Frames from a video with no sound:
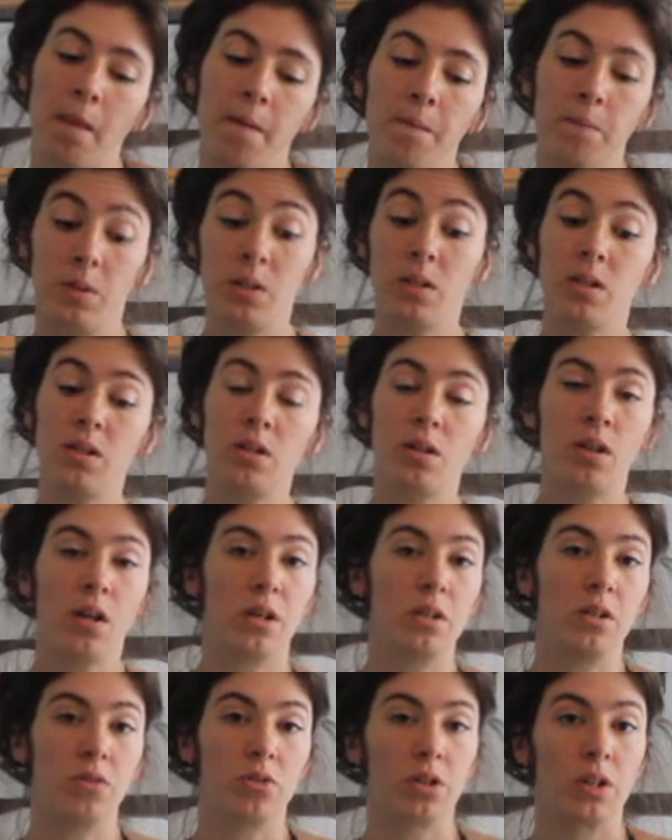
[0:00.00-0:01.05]
this is a
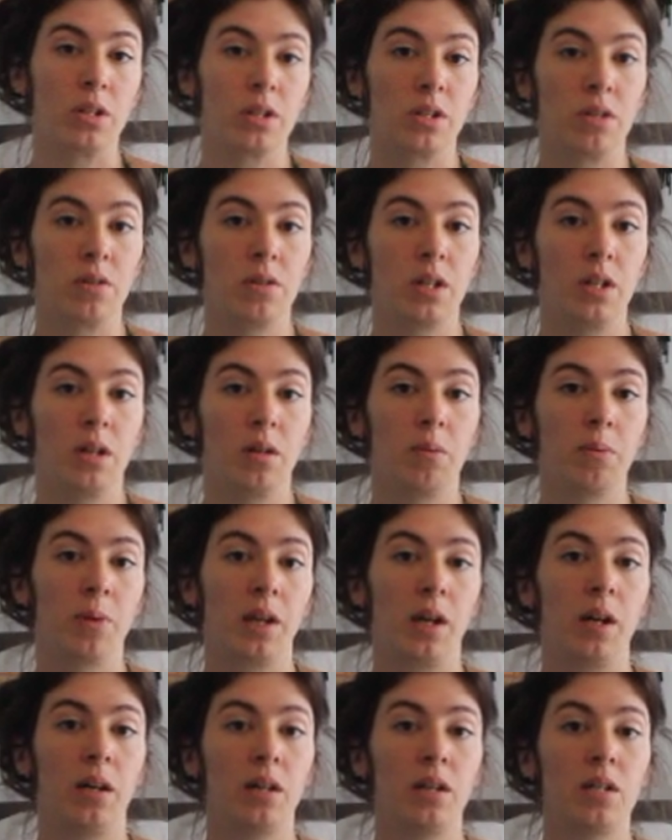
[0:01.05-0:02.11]
card usually associated with
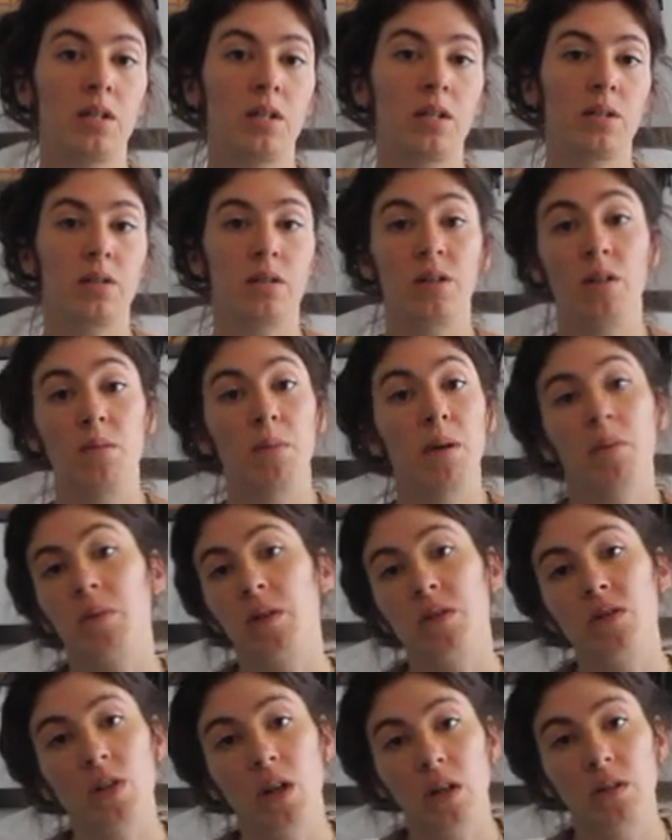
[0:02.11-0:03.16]
Aries. So you might want
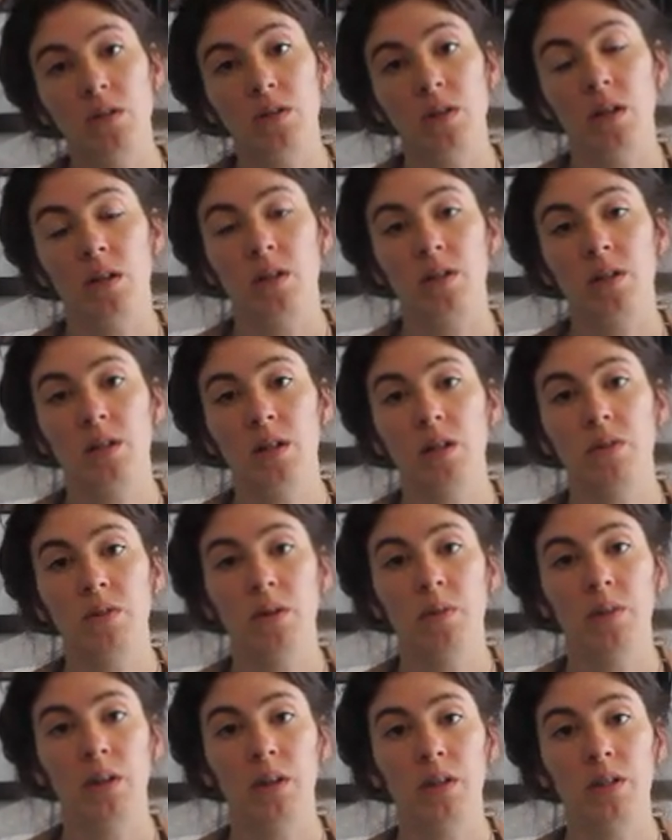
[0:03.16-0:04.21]
to check your chart and see if you
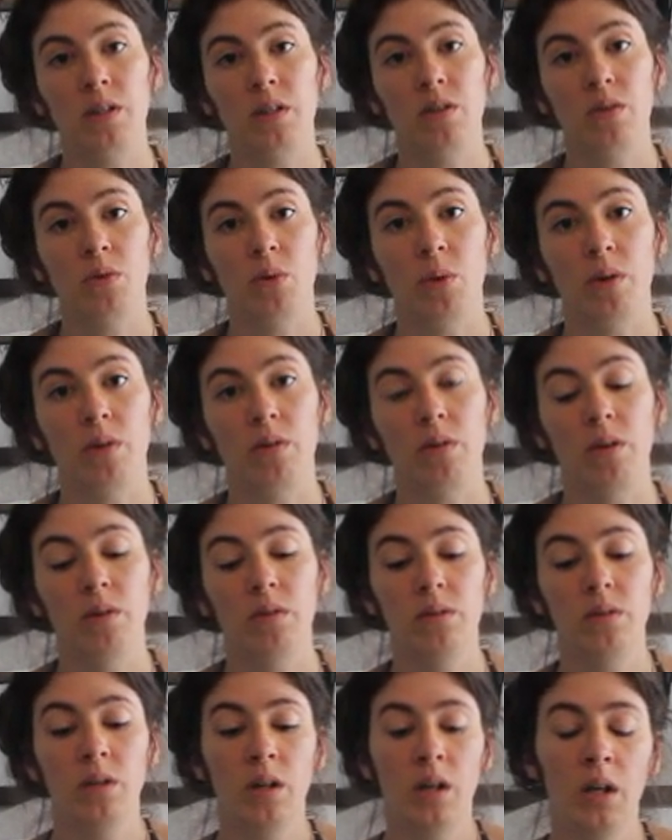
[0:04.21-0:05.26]
have Aries in your North
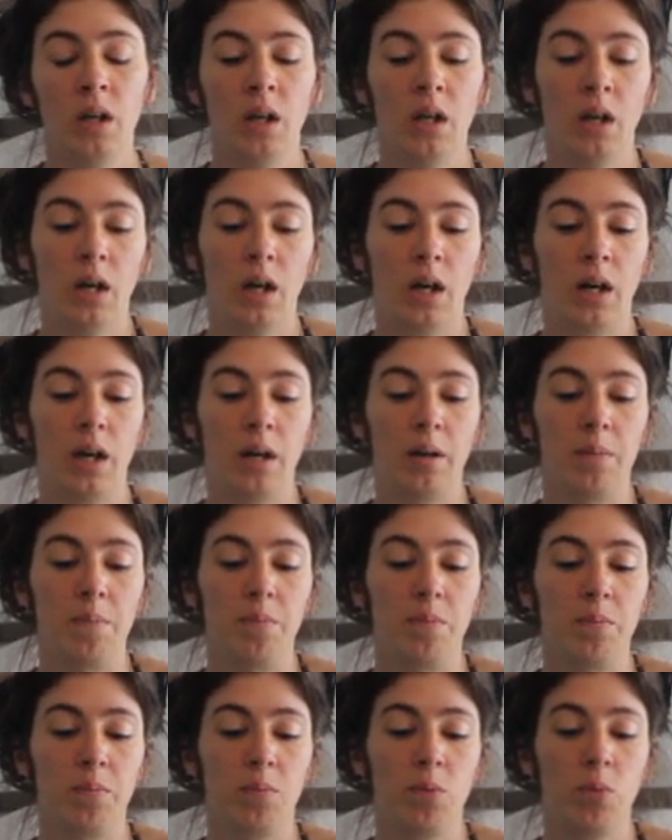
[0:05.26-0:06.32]
Node.
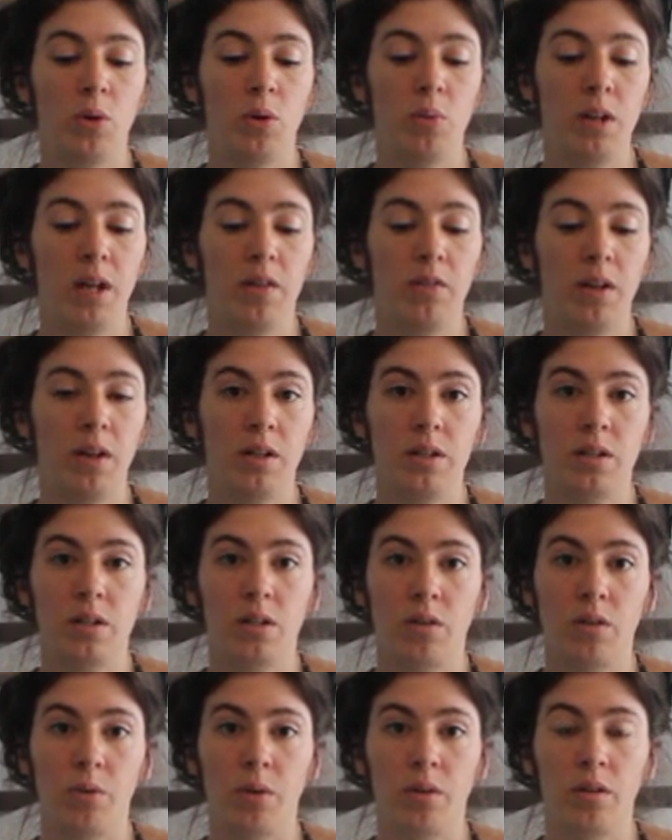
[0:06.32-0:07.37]
When we have Aries in
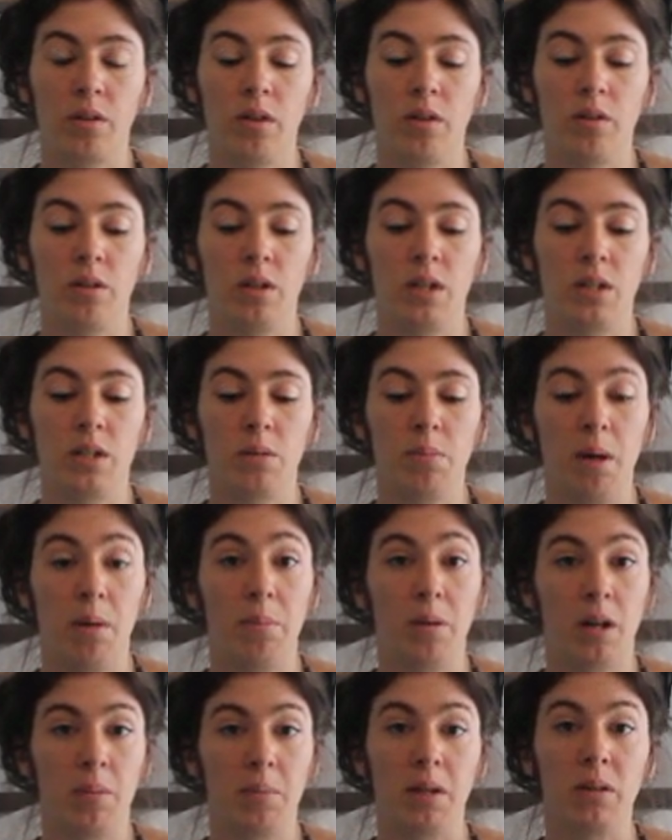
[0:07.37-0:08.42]
our North Node, it's
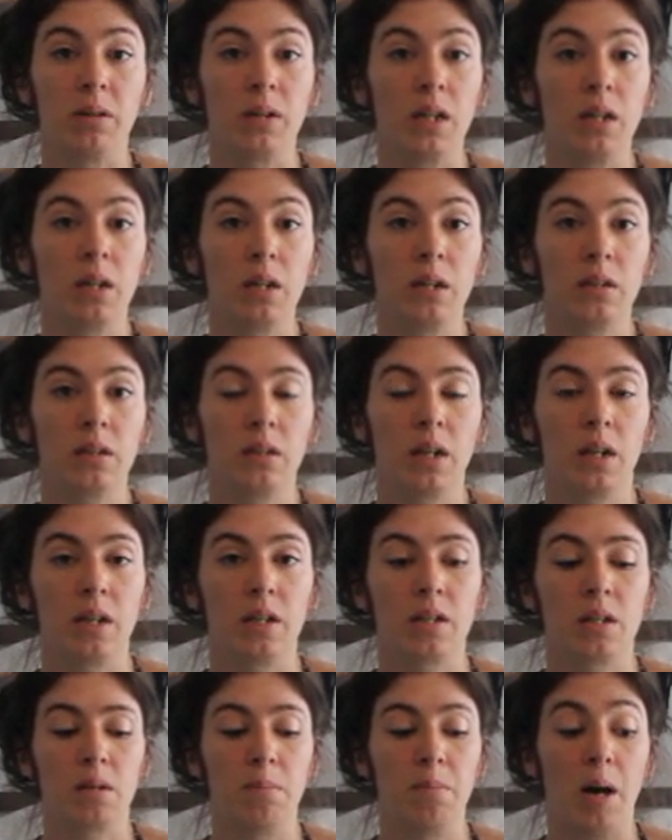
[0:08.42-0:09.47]
about becoming a leader. And
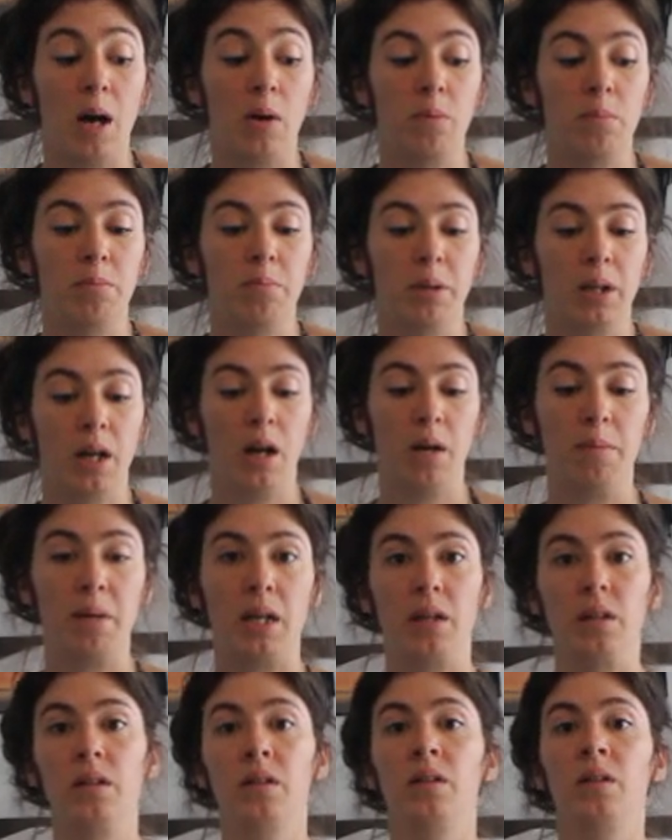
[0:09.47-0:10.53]
it's about
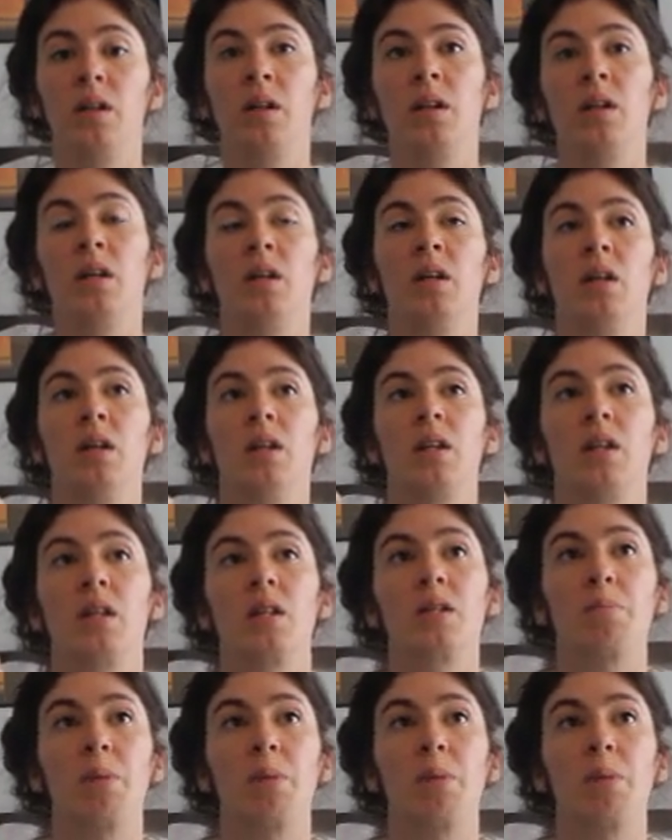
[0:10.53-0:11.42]
becoming this